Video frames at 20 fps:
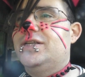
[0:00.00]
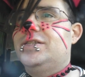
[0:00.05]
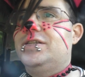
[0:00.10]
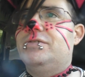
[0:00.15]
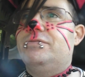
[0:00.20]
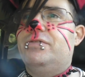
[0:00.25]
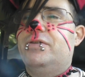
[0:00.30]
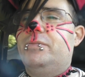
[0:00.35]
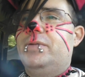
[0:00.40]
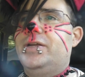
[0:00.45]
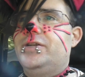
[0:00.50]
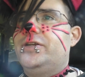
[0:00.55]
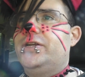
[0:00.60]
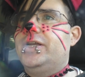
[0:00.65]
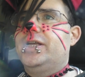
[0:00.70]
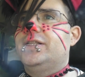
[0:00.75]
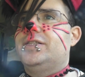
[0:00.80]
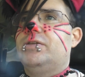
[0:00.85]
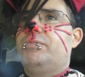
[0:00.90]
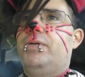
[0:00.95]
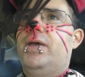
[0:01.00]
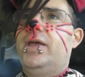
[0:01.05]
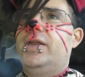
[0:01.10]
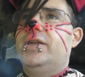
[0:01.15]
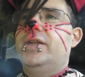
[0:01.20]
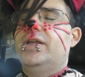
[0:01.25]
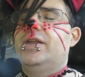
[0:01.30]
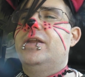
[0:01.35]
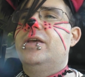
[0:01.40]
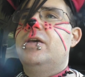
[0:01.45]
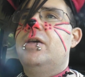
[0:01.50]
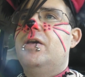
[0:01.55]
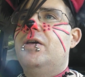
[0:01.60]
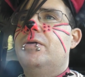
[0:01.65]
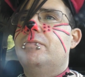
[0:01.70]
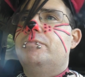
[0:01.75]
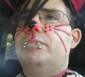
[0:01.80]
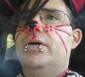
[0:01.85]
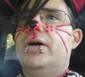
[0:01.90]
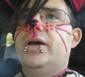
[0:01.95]
as information gets appended.
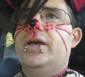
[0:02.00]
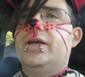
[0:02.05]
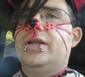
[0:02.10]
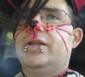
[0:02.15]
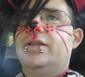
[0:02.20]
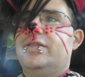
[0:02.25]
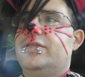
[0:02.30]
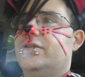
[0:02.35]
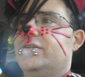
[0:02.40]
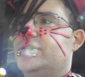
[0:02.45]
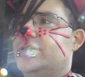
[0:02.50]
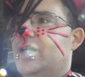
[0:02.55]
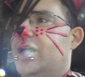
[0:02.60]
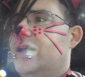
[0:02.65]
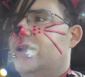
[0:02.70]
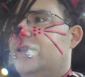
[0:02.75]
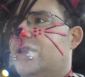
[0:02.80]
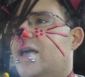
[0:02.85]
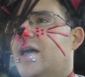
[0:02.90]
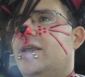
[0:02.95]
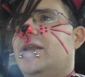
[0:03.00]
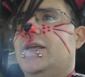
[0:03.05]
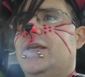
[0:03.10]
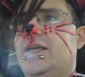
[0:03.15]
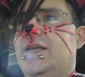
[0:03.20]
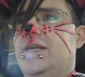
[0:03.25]
But there's not a lot of